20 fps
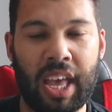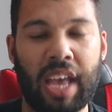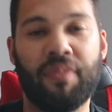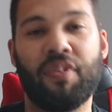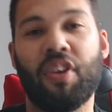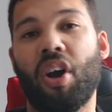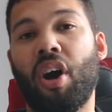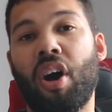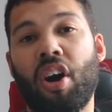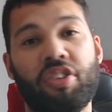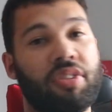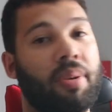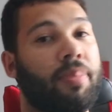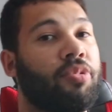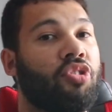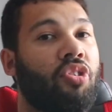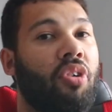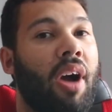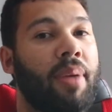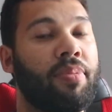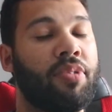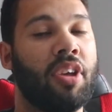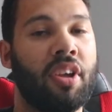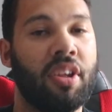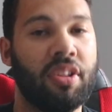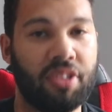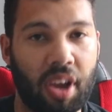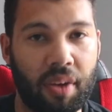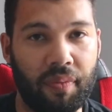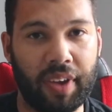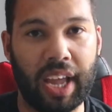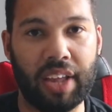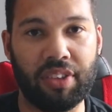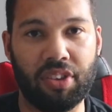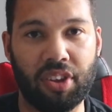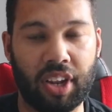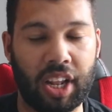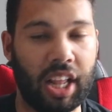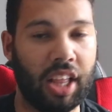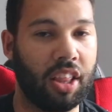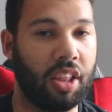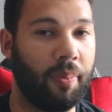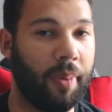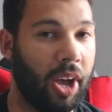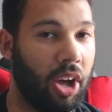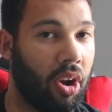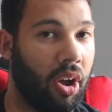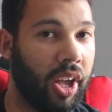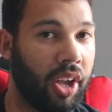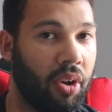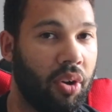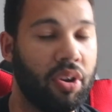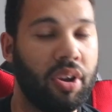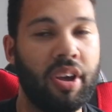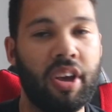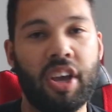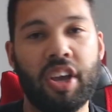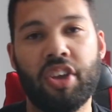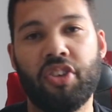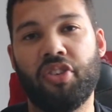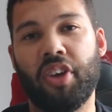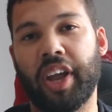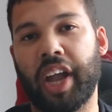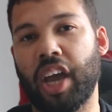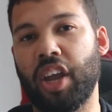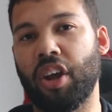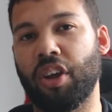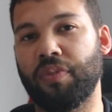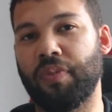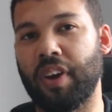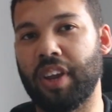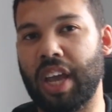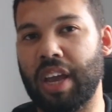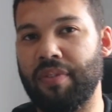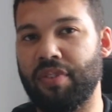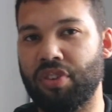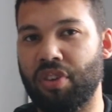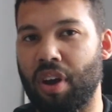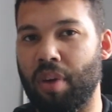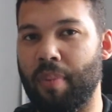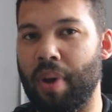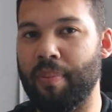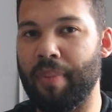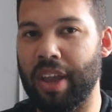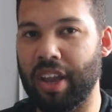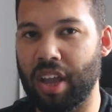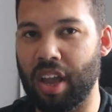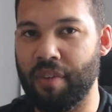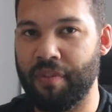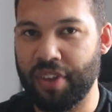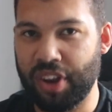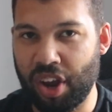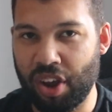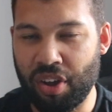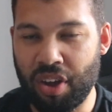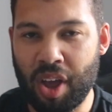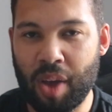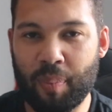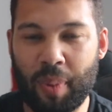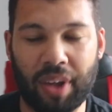If you are subscribed, don't forget to click the bell icon so you get notified every time I make a video.